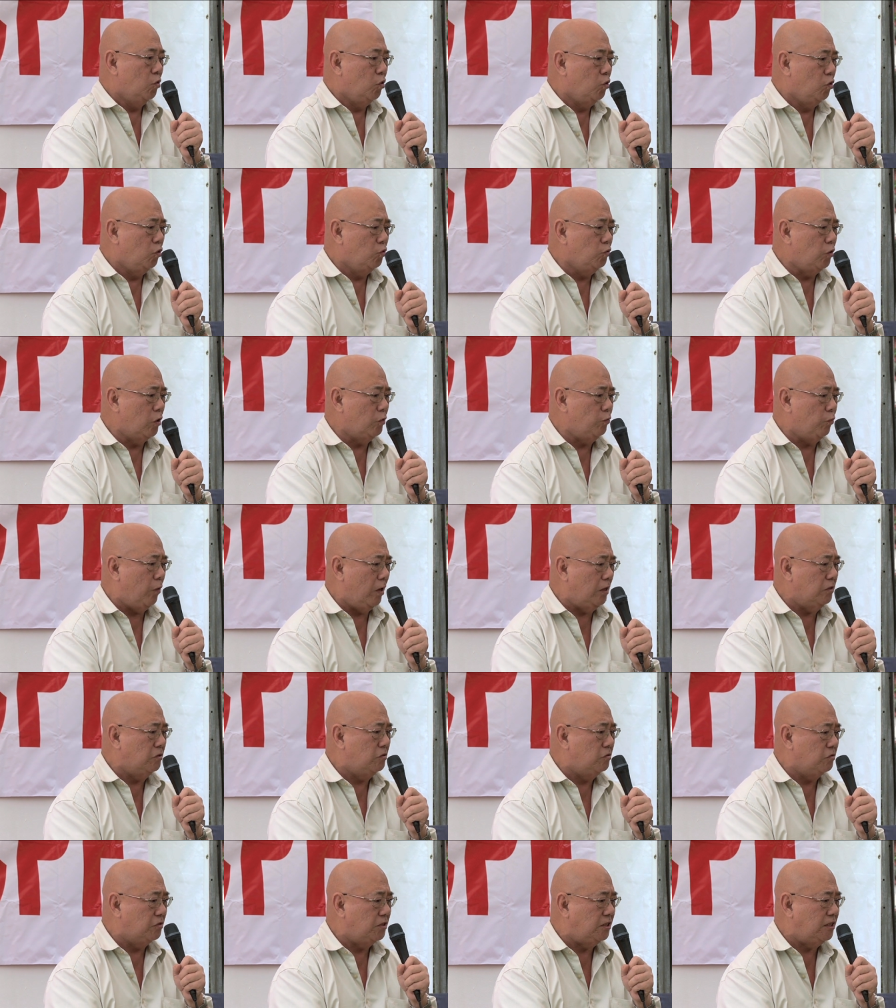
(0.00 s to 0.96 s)
Who would
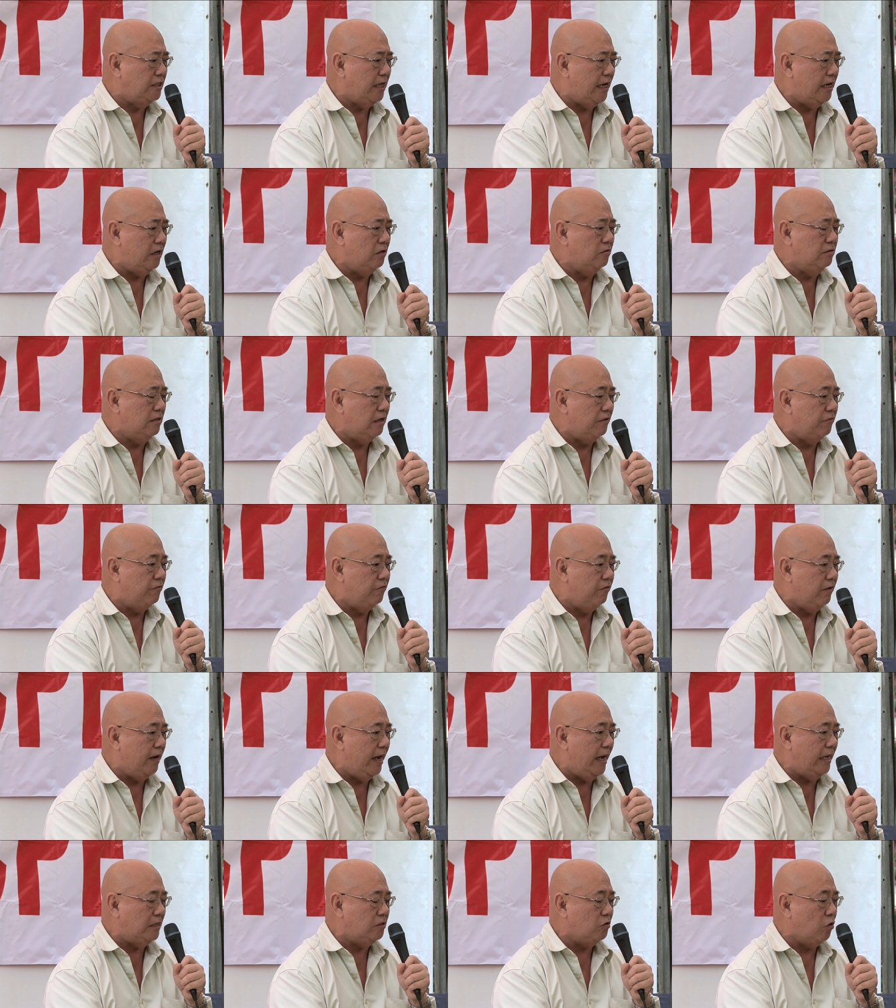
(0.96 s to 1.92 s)
want to sell the
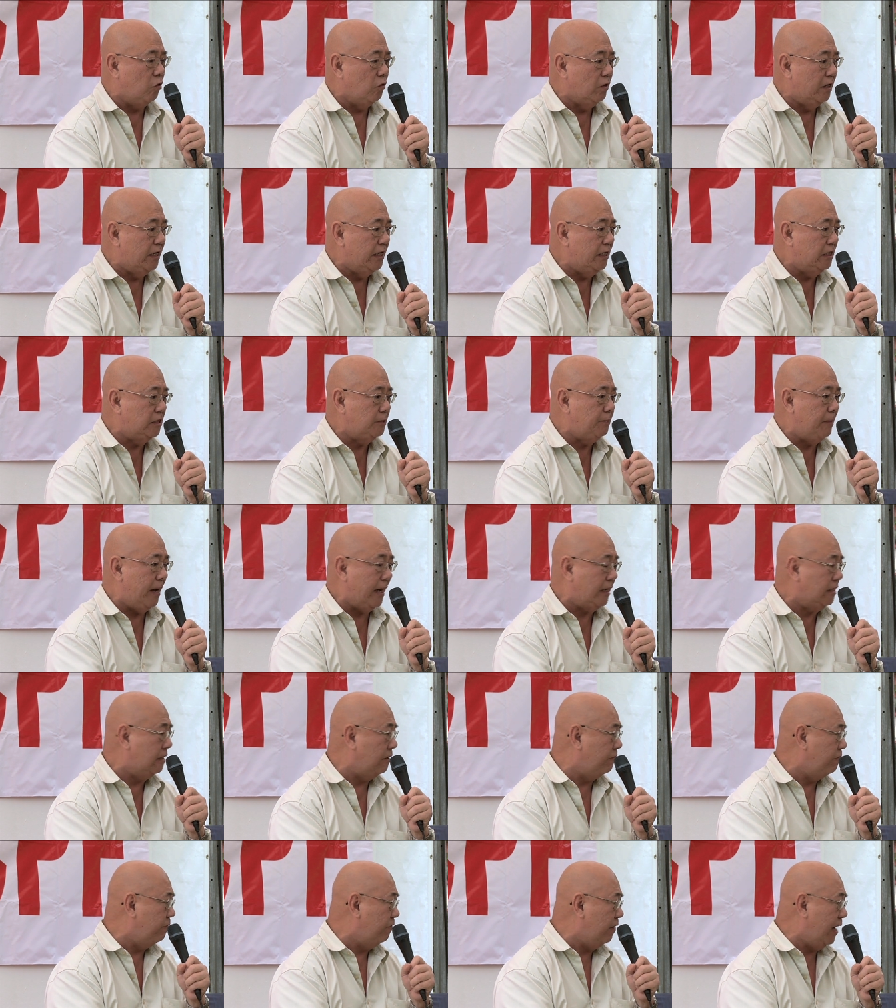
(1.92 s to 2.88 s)
flat or lease back
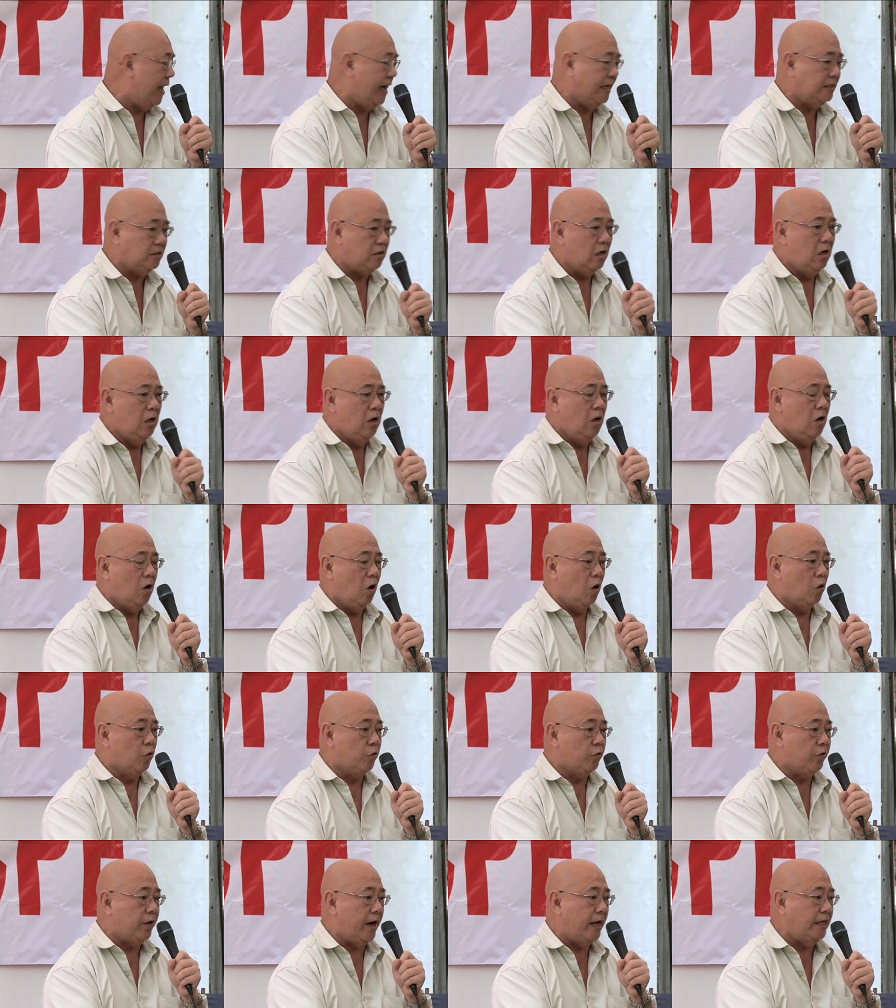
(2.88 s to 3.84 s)
the flat
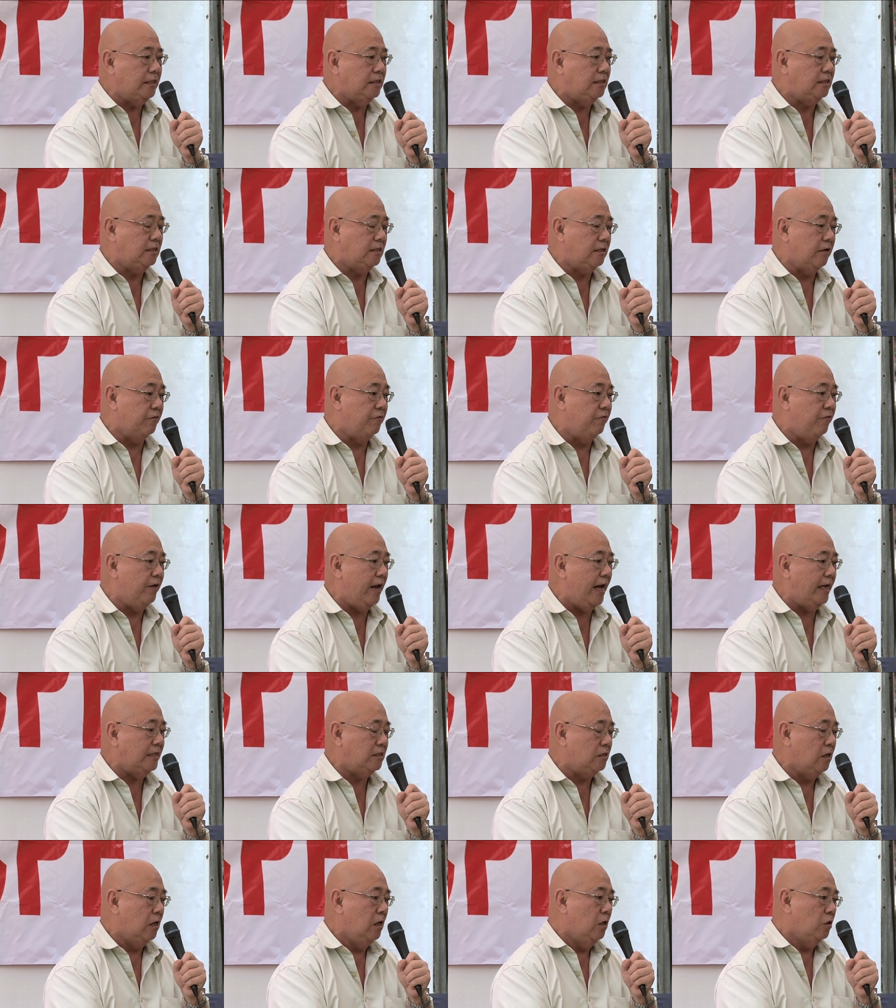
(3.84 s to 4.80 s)
or rent the
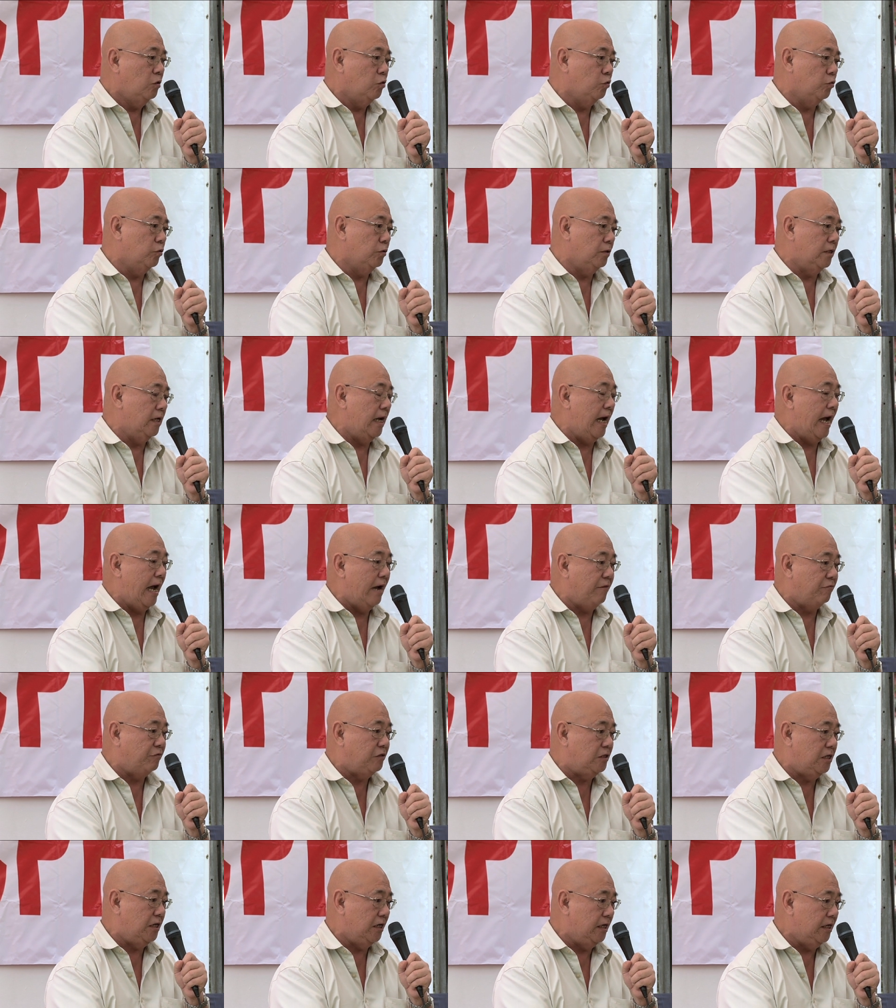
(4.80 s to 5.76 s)
flat to the
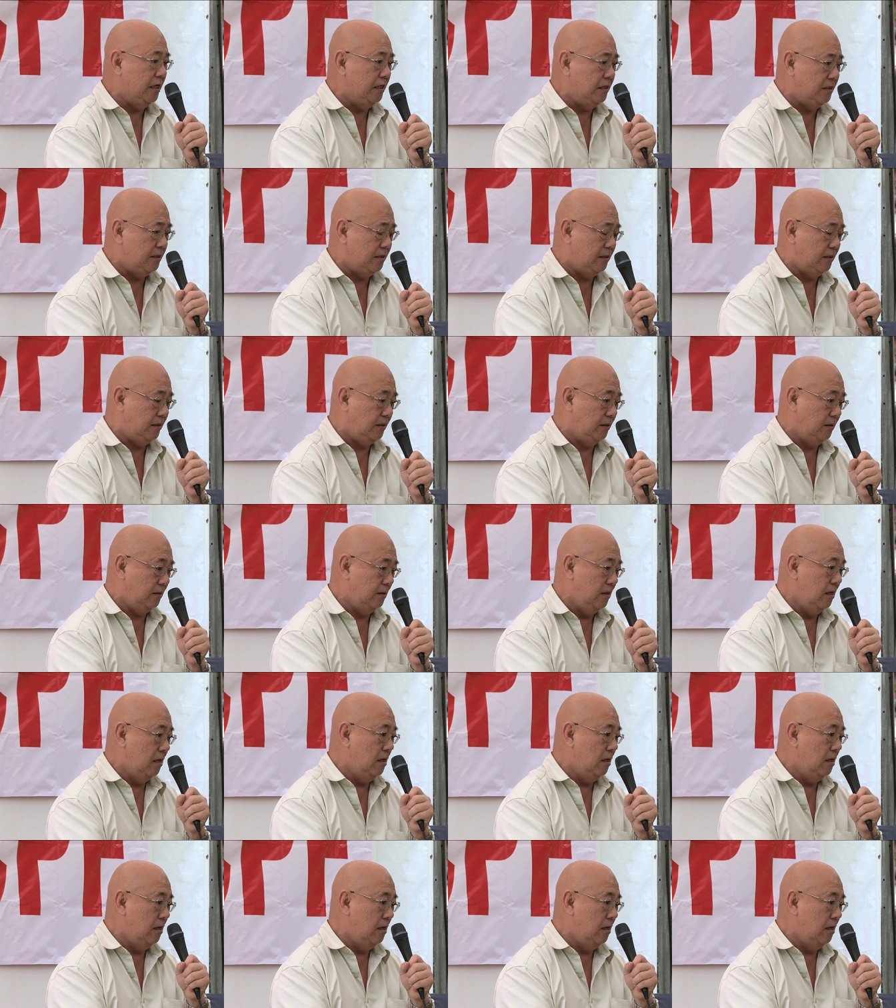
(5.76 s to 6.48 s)
FTs?